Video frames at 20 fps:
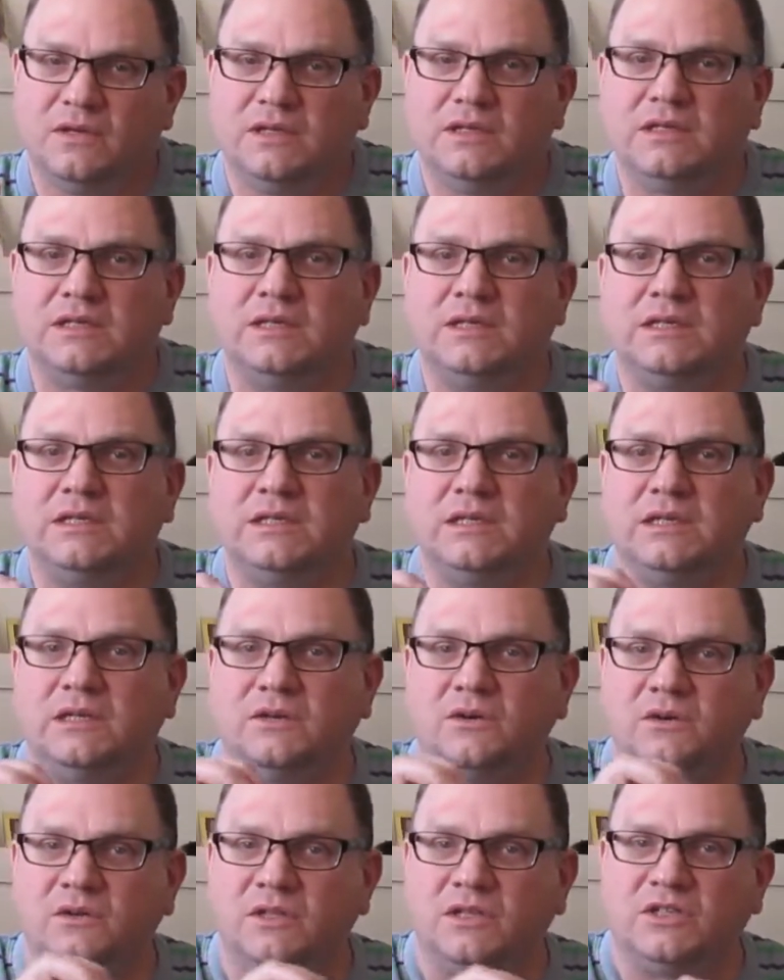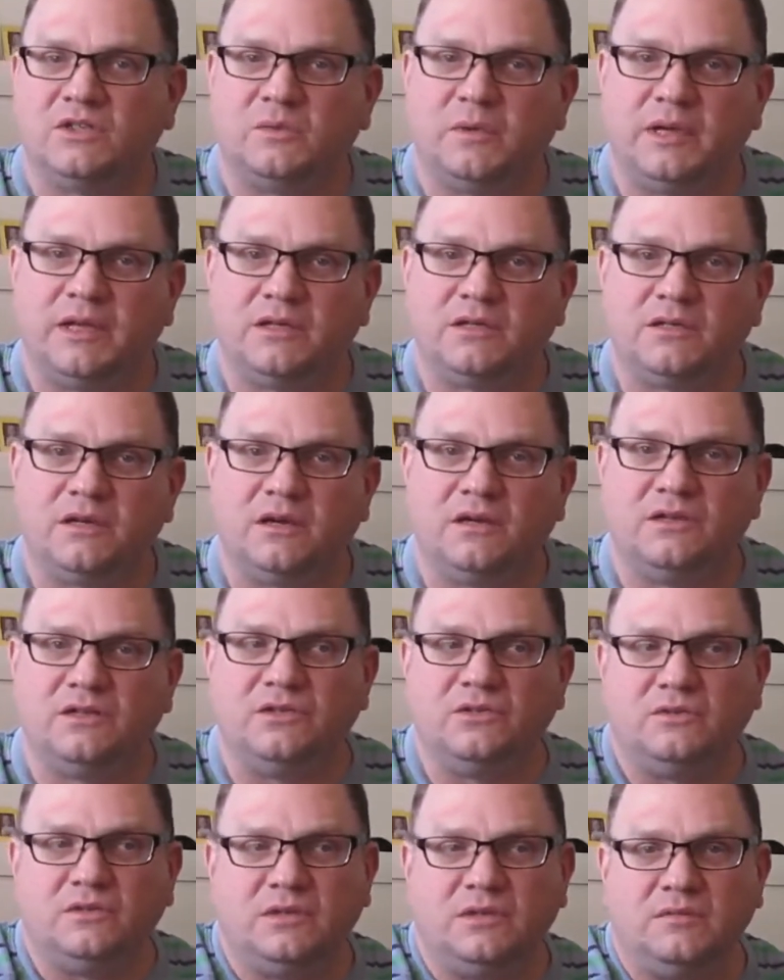it's easy to go this way and start
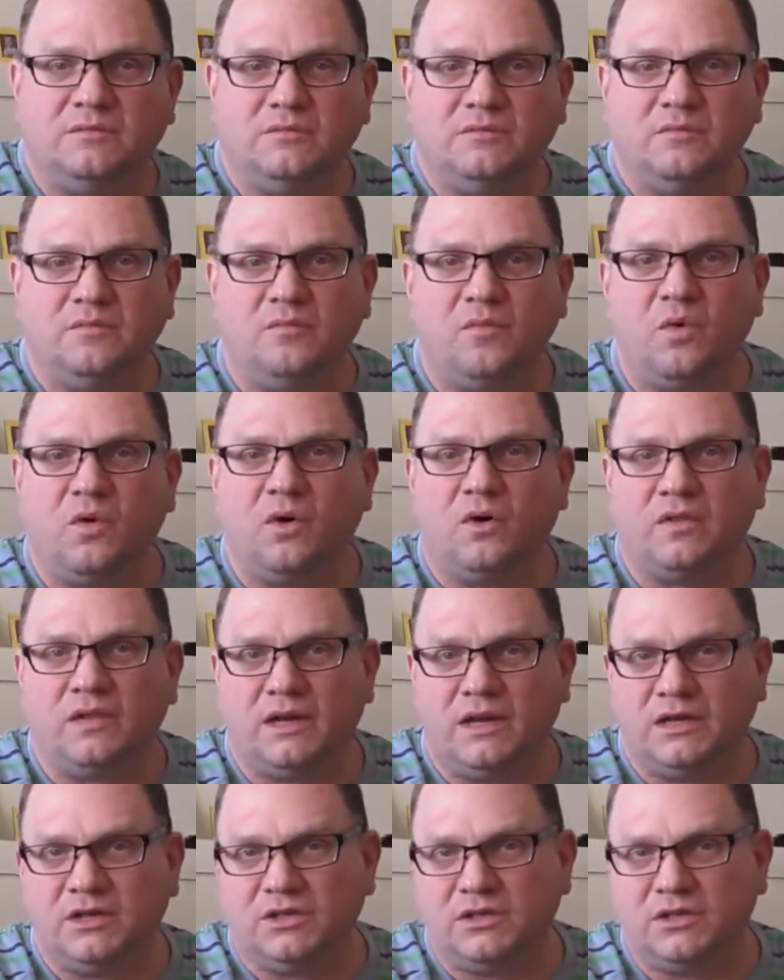doing more than I